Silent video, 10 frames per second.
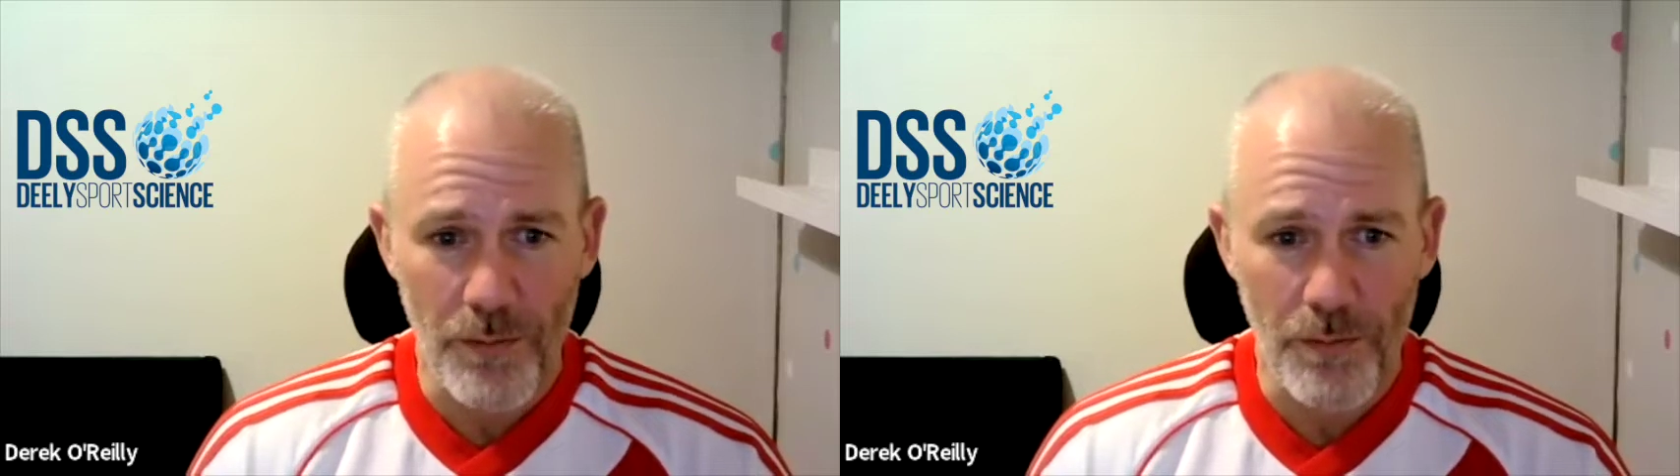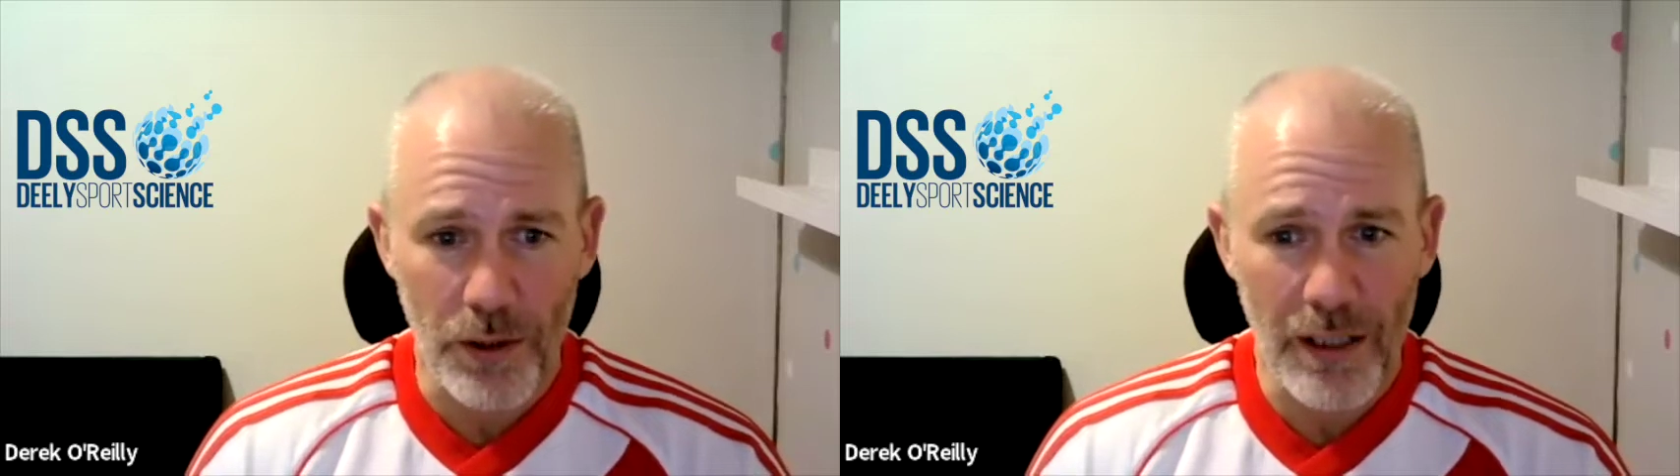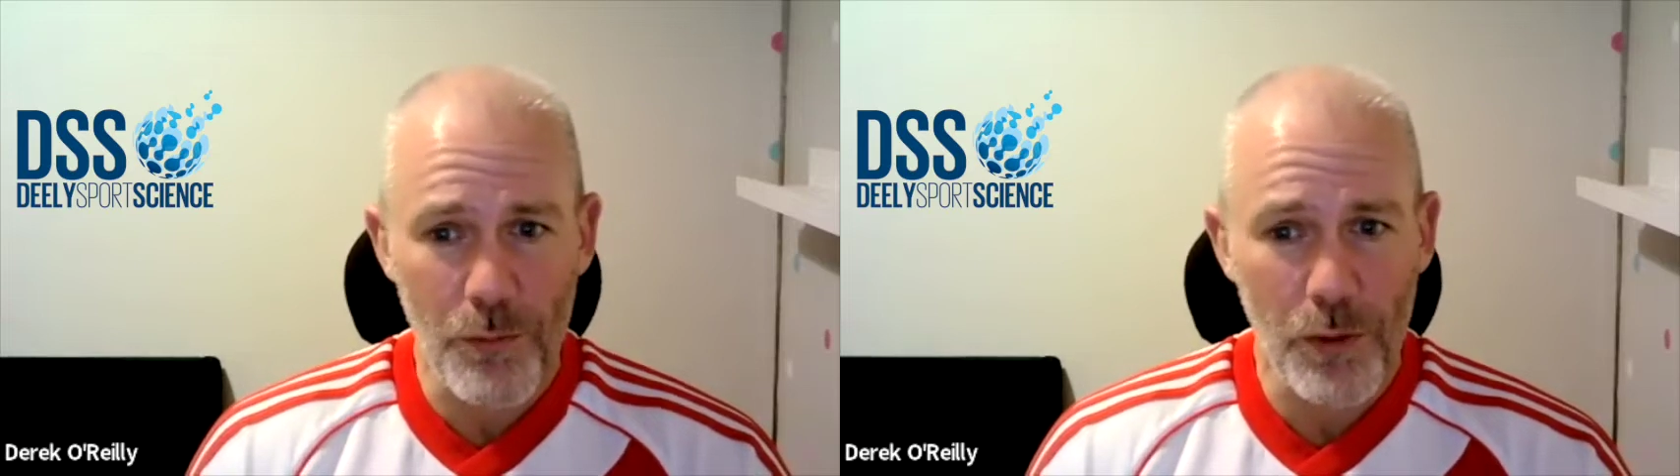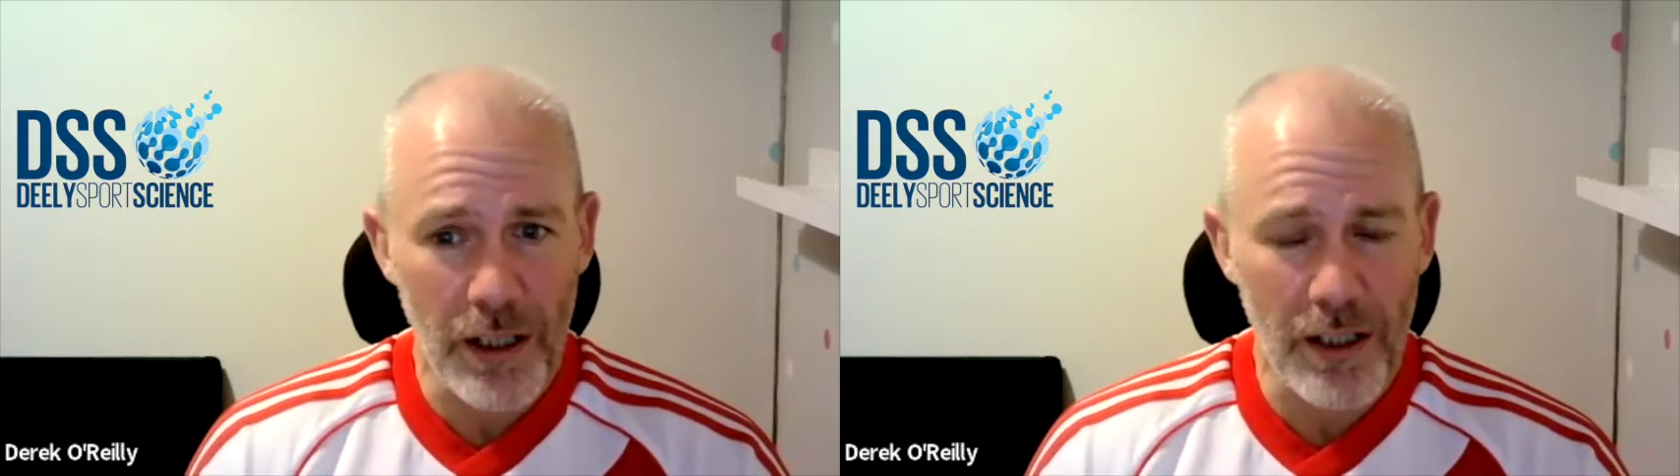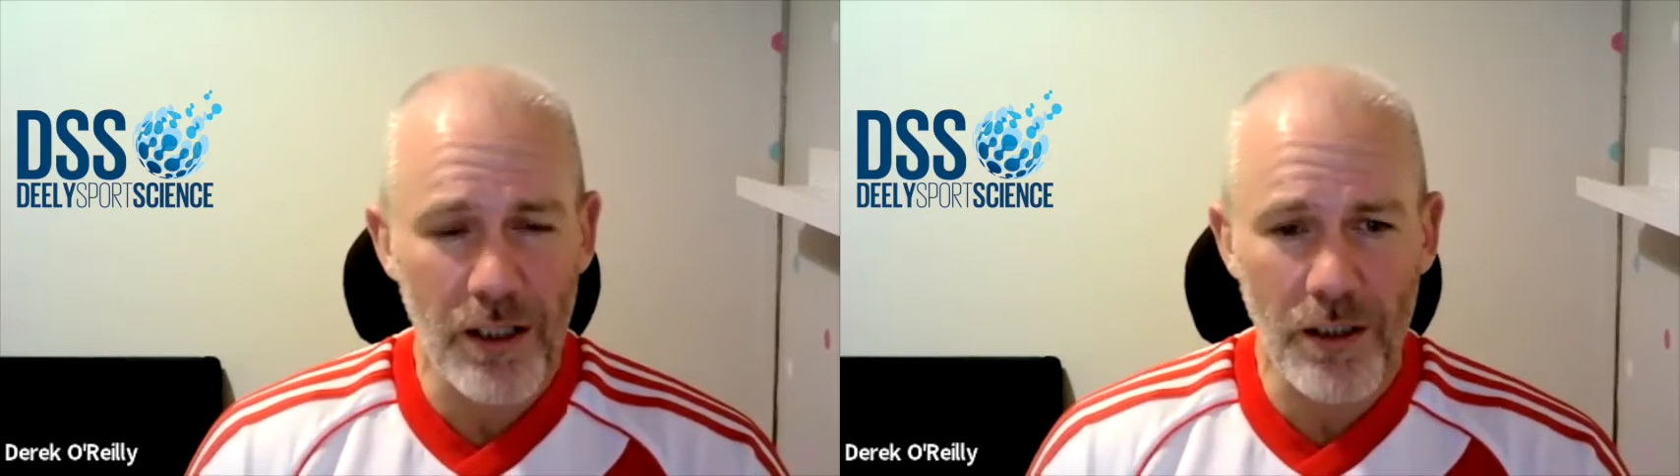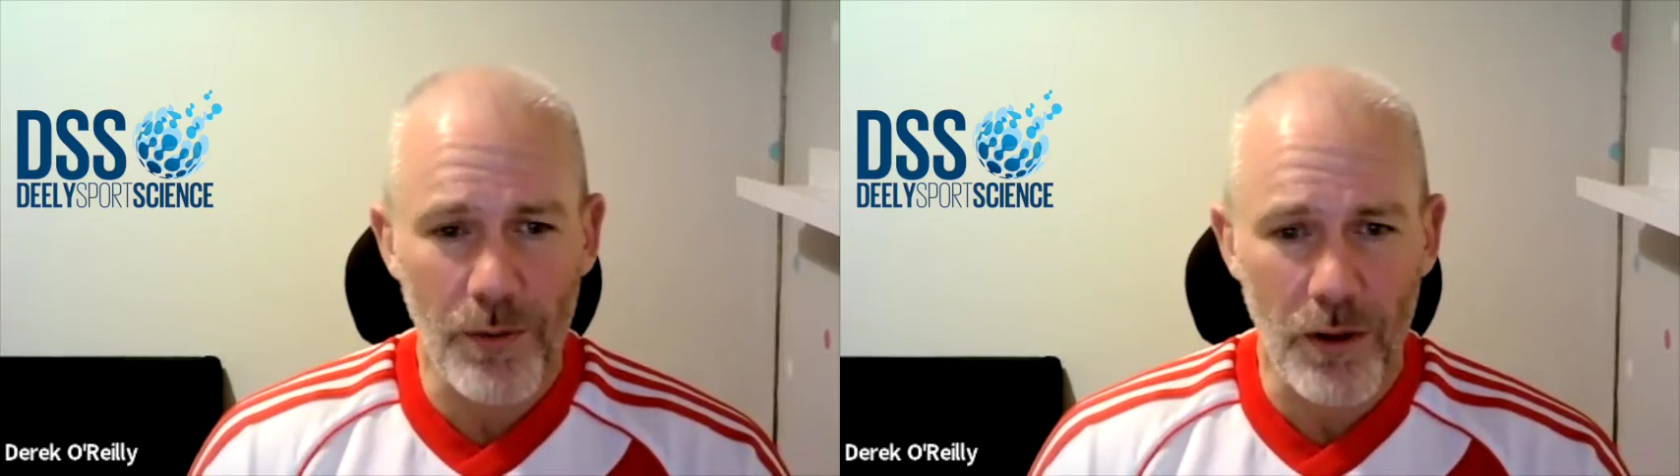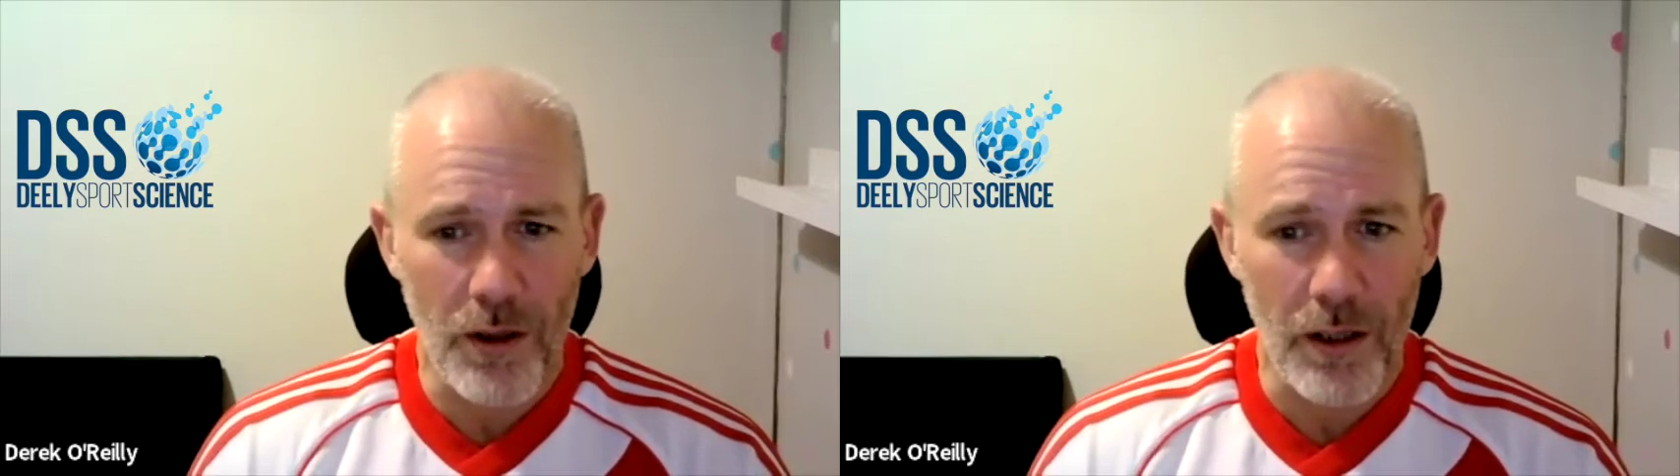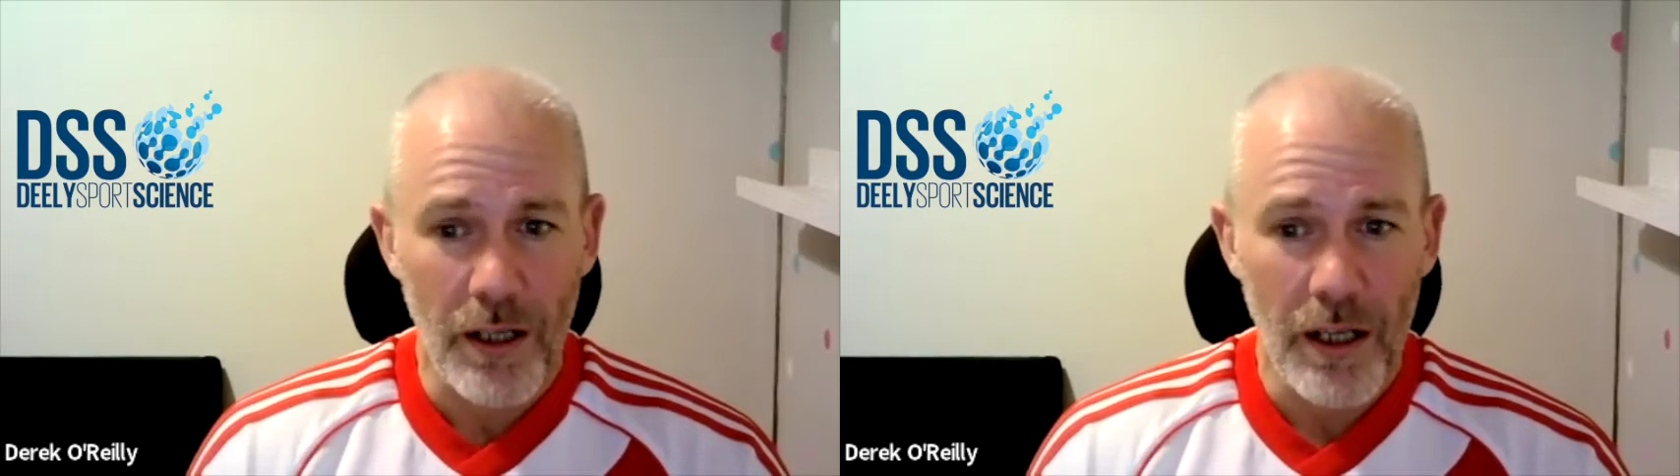But then when they got the ball,